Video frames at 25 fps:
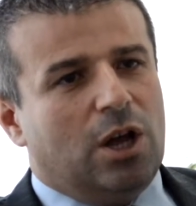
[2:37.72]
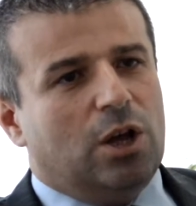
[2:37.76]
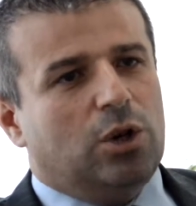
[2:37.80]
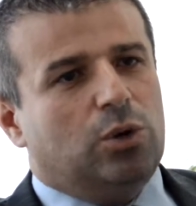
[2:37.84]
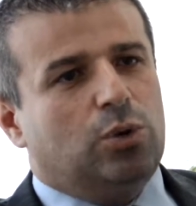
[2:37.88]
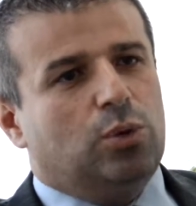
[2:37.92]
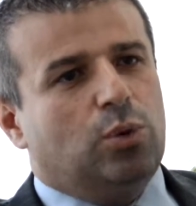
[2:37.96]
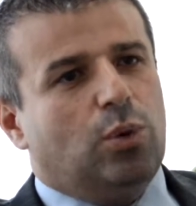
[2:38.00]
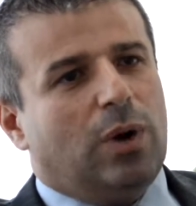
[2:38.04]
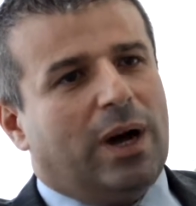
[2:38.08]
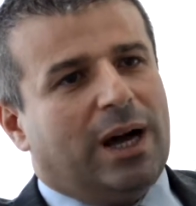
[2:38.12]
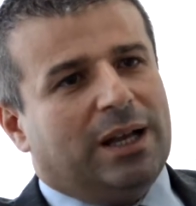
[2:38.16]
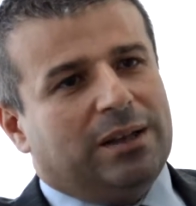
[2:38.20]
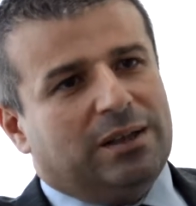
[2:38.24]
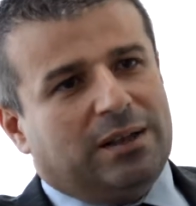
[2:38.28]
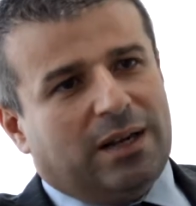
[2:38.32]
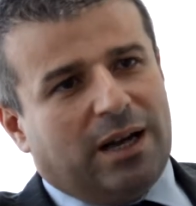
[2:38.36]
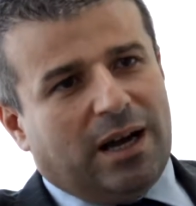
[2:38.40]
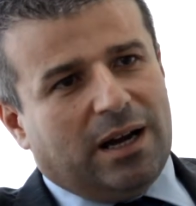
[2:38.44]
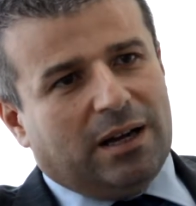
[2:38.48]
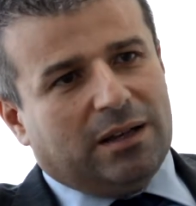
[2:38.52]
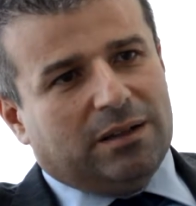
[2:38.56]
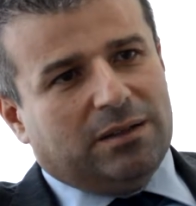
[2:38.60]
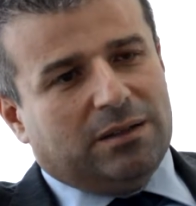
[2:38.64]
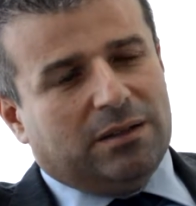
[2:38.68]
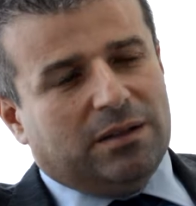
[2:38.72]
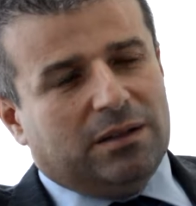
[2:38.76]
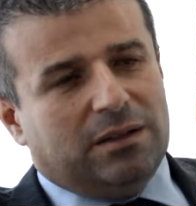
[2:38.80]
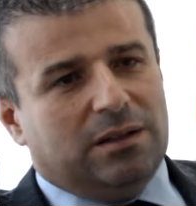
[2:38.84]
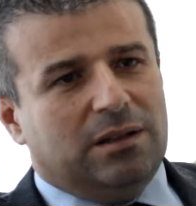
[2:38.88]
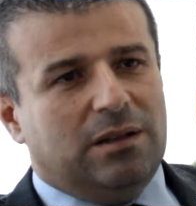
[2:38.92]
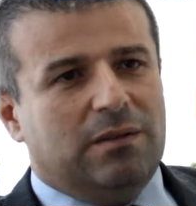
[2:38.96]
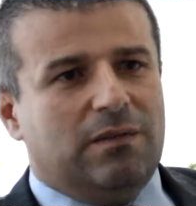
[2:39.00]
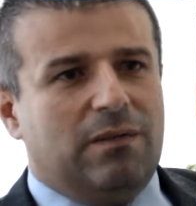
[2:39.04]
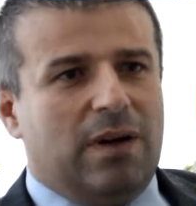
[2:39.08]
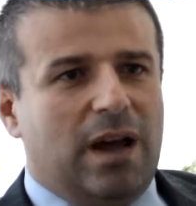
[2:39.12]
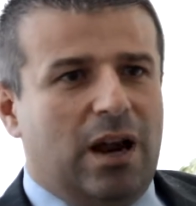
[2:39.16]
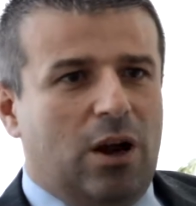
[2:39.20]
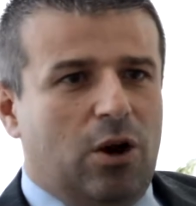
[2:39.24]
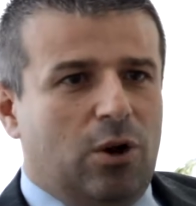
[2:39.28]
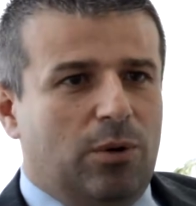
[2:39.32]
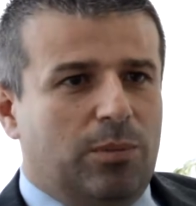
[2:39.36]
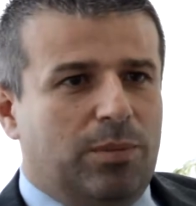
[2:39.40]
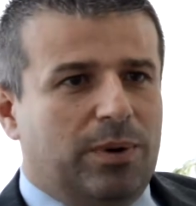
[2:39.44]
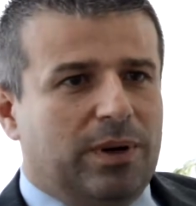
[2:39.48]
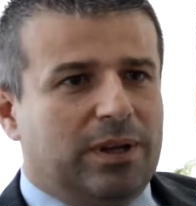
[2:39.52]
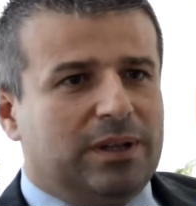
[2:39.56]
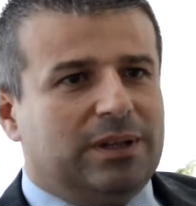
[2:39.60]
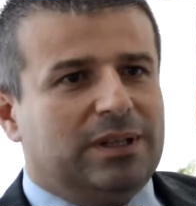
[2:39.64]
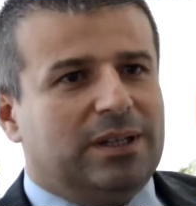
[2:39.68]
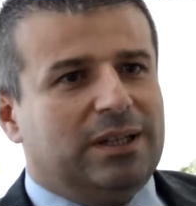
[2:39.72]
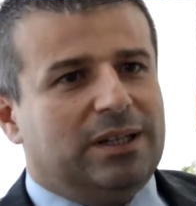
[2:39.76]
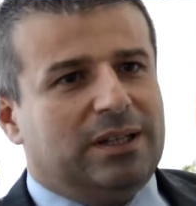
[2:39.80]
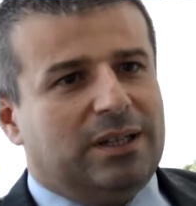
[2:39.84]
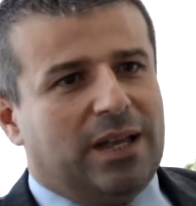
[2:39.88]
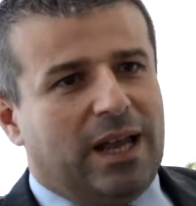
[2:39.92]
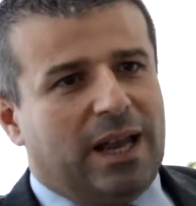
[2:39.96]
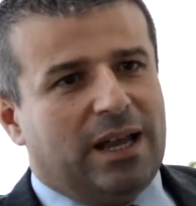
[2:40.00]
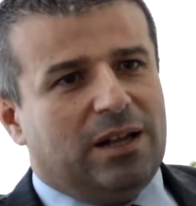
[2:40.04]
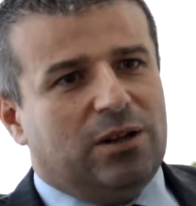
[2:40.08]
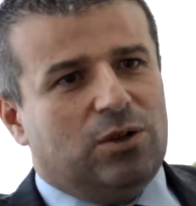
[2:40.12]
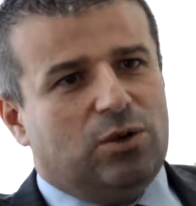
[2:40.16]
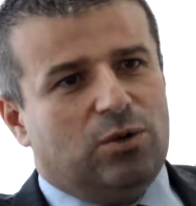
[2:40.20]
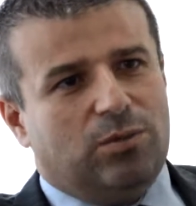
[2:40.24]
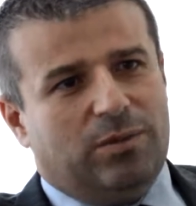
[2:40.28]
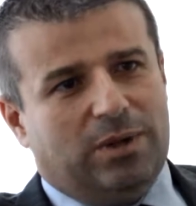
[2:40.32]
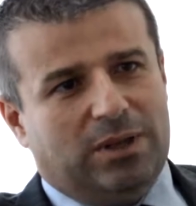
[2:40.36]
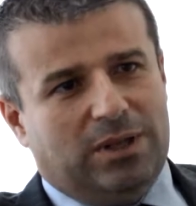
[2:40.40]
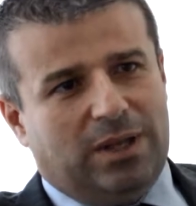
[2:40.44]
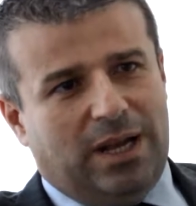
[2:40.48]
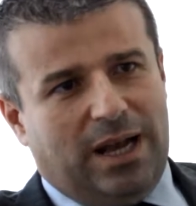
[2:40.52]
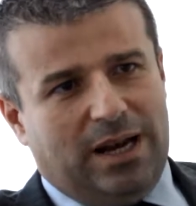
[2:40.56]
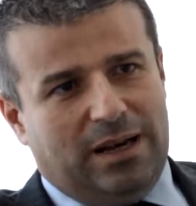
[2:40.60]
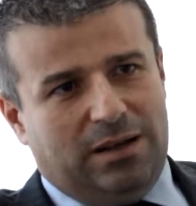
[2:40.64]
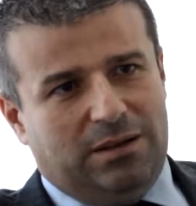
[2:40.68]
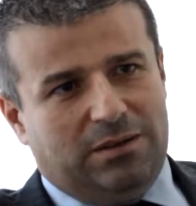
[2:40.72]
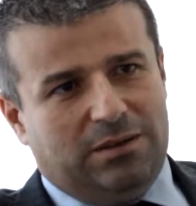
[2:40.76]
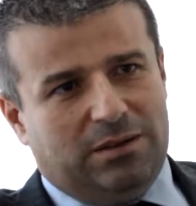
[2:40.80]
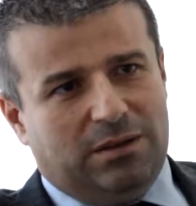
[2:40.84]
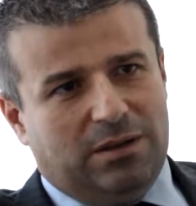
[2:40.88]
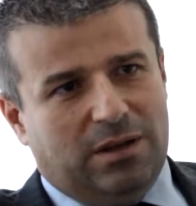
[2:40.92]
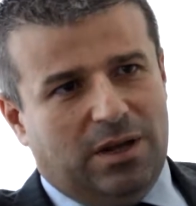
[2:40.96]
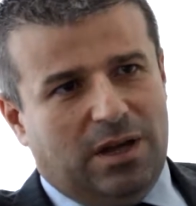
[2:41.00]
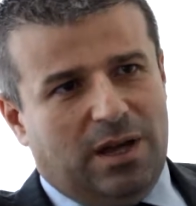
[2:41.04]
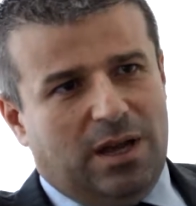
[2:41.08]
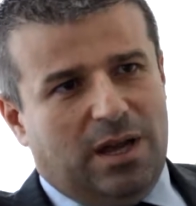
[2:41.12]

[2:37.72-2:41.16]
to attract, develop and retain human talent.